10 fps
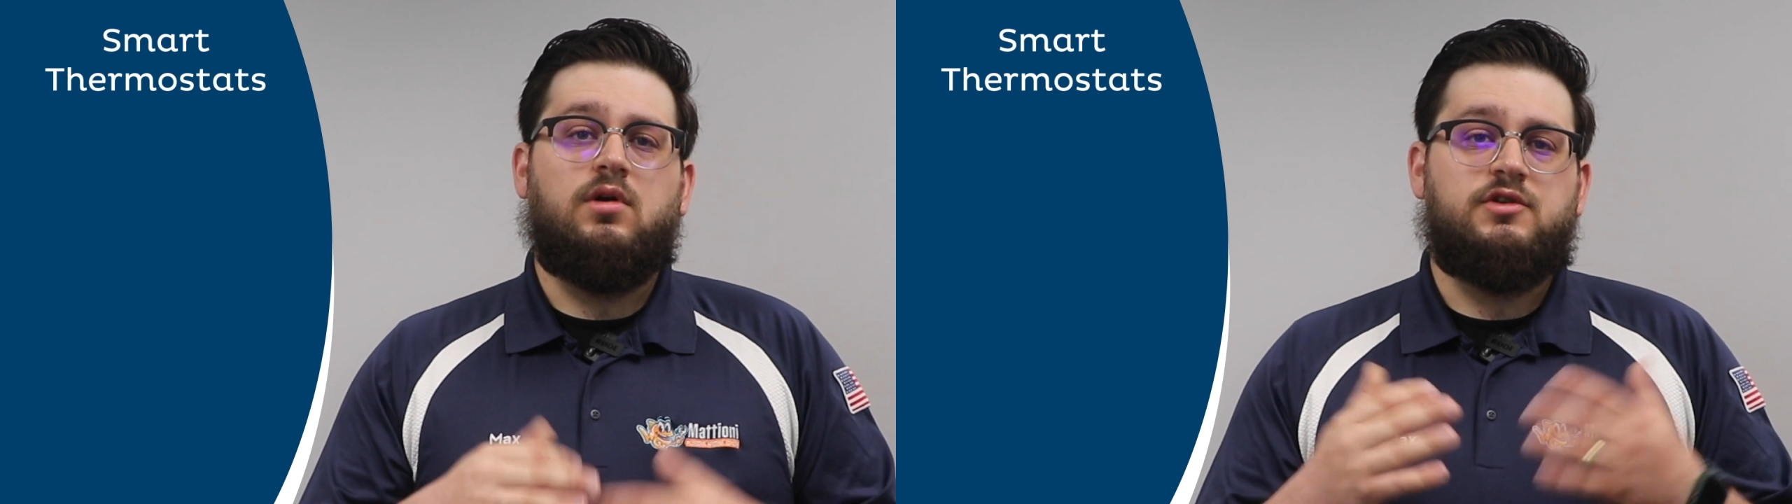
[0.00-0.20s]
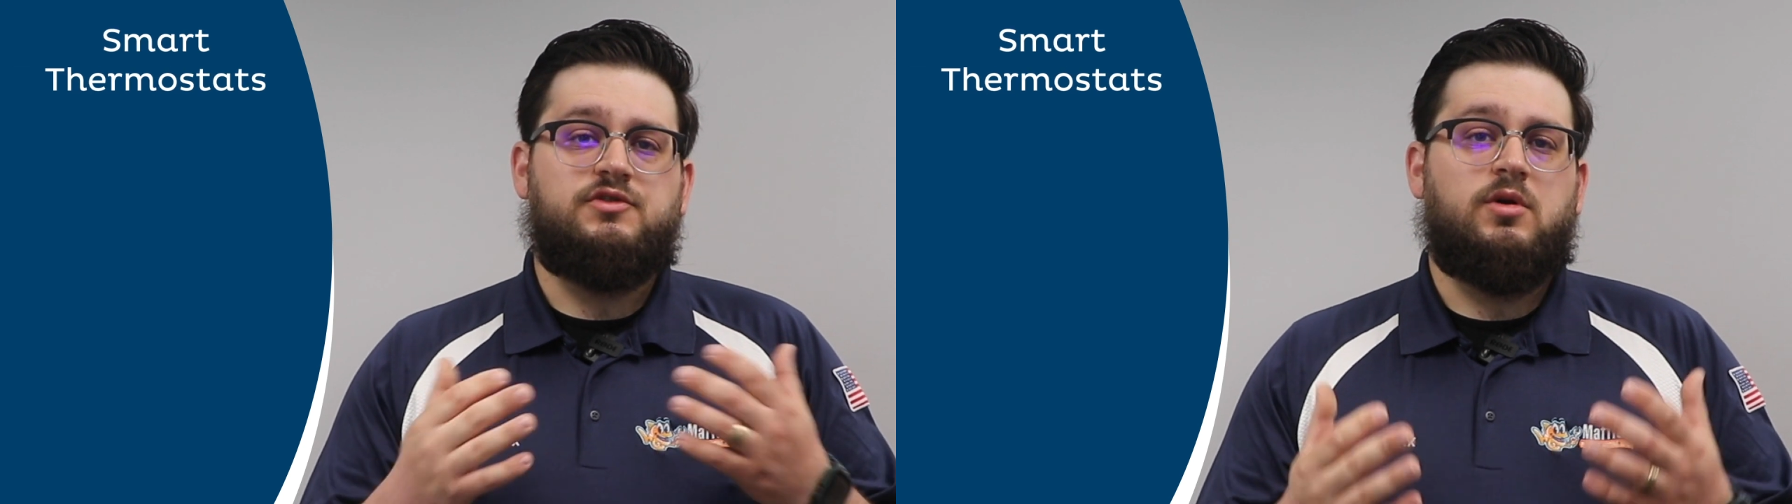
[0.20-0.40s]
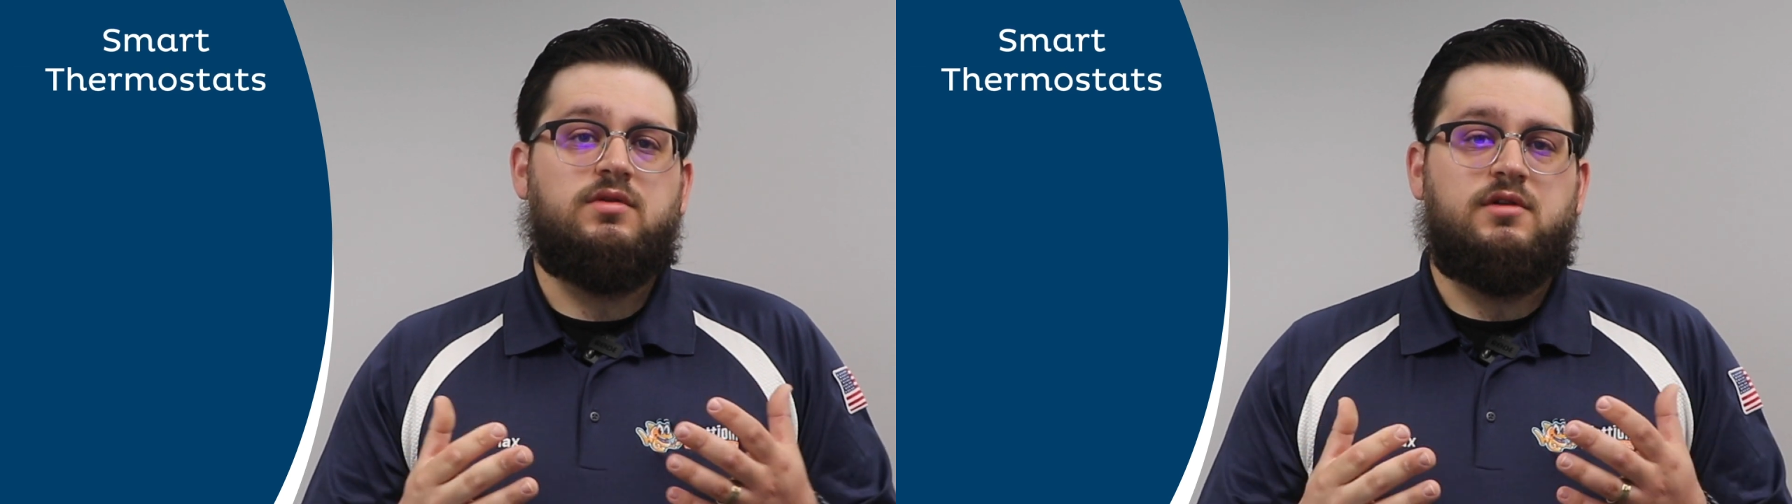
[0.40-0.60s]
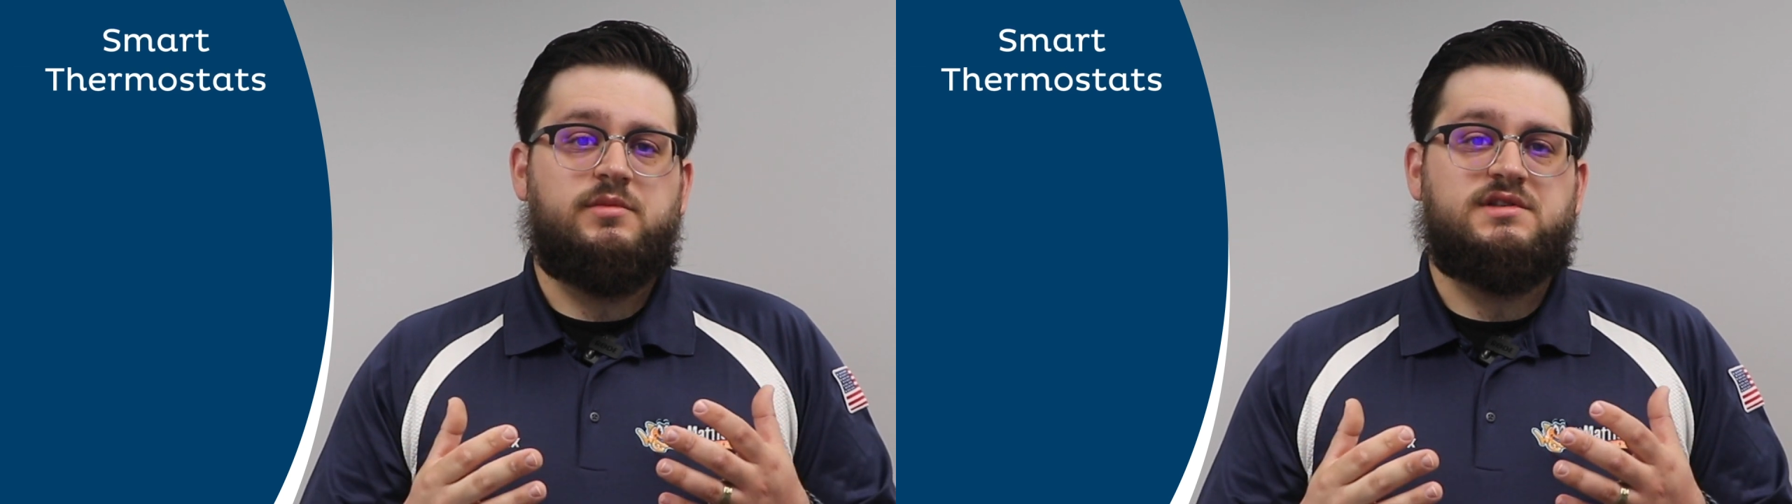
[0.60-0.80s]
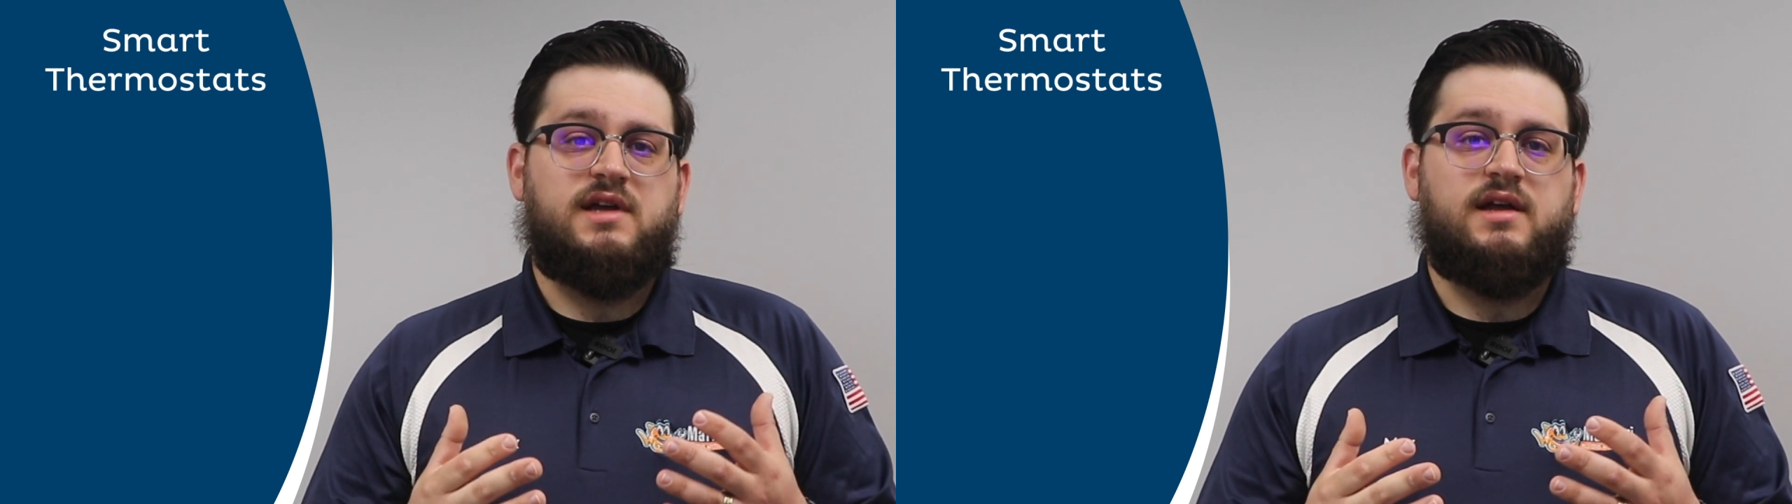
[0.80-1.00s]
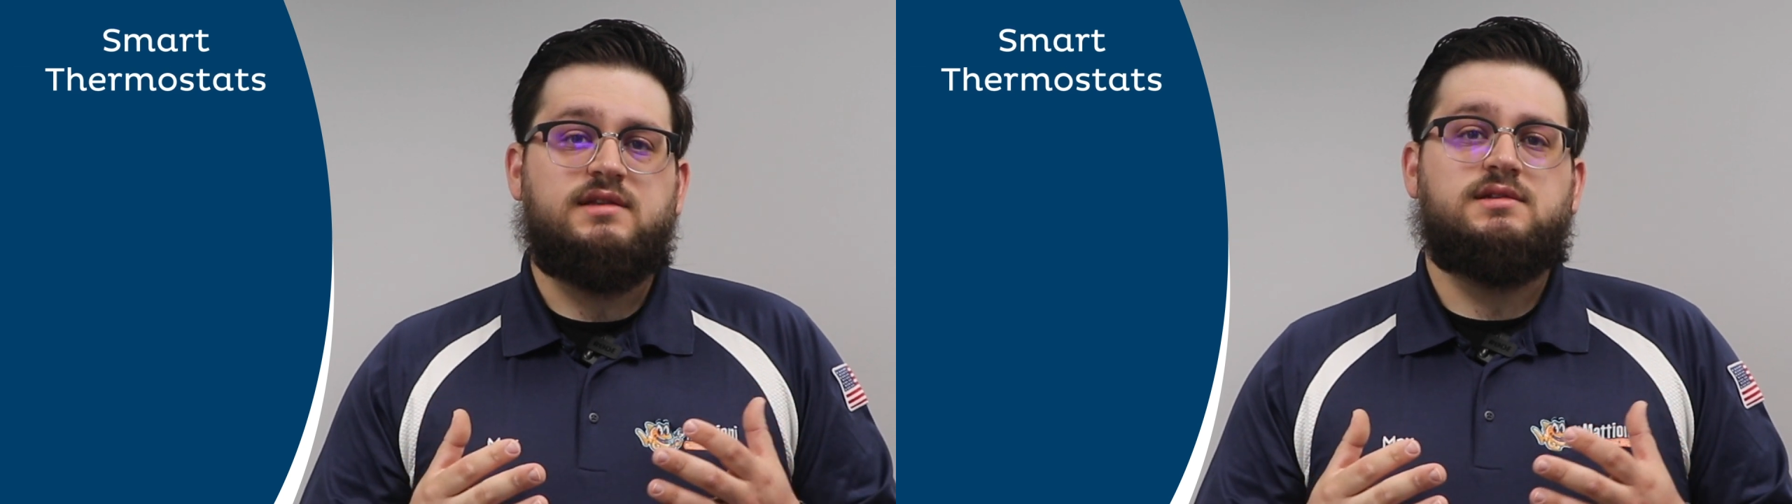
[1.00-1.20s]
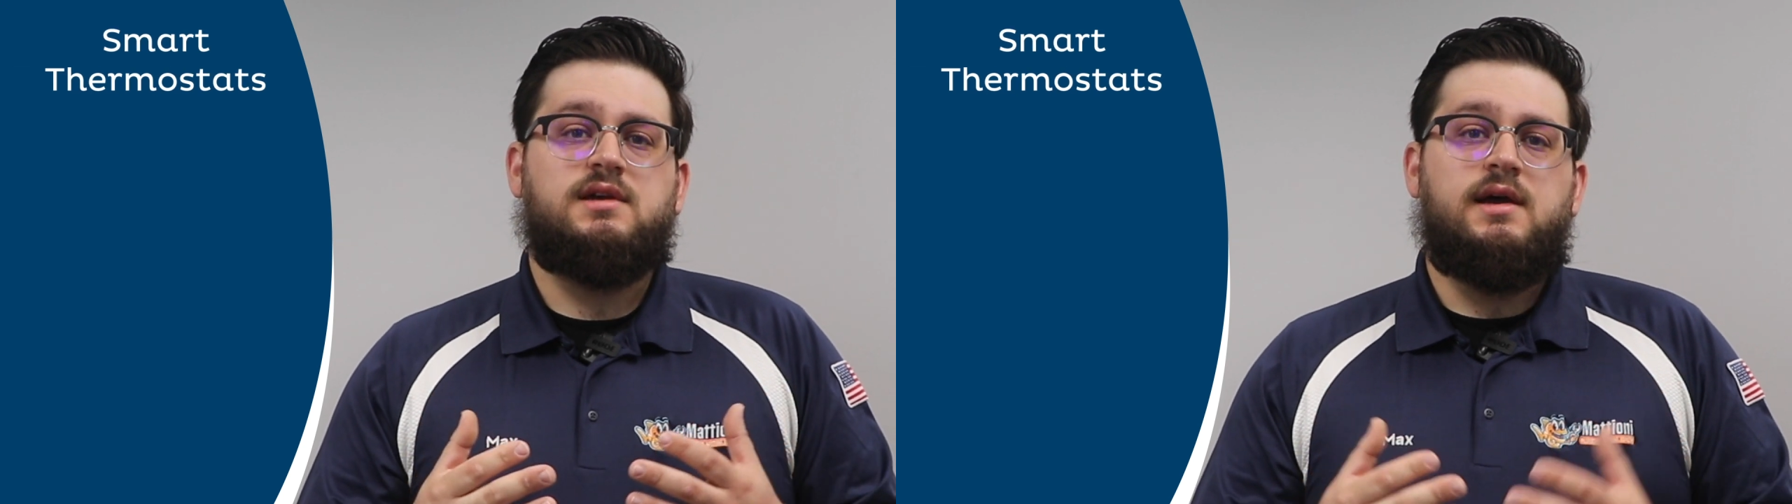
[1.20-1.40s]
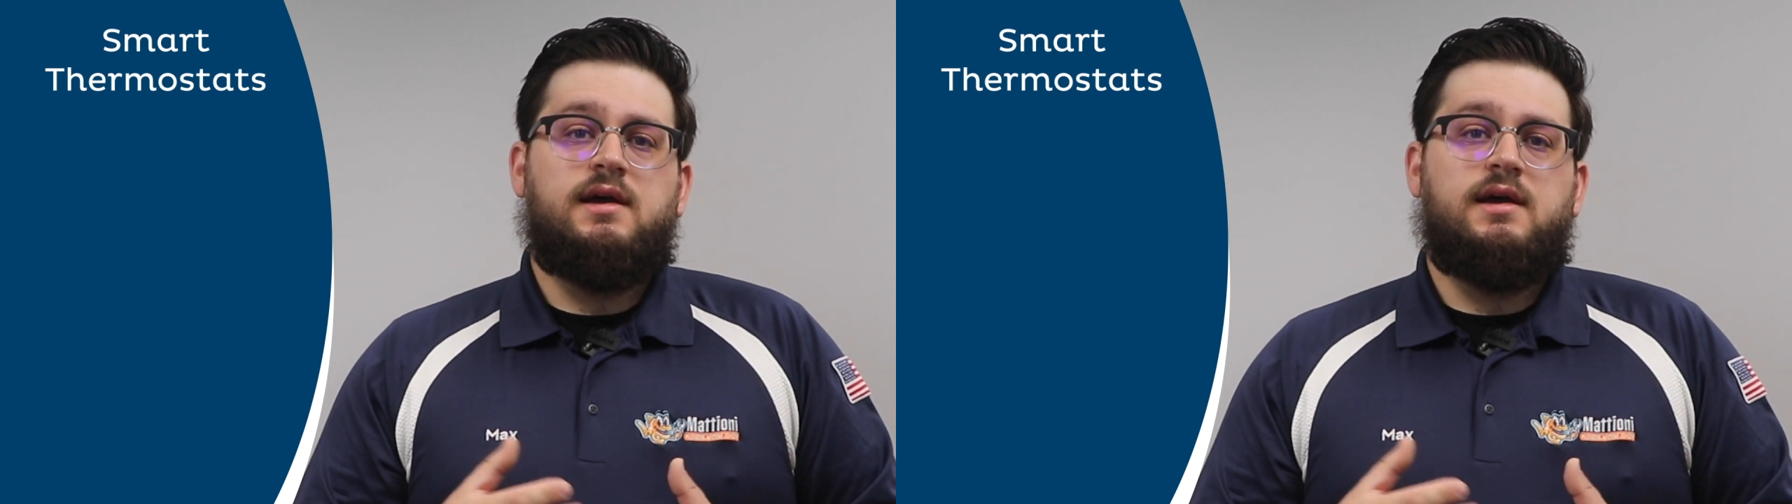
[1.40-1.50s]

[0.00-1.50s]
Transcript: are smart thermostats.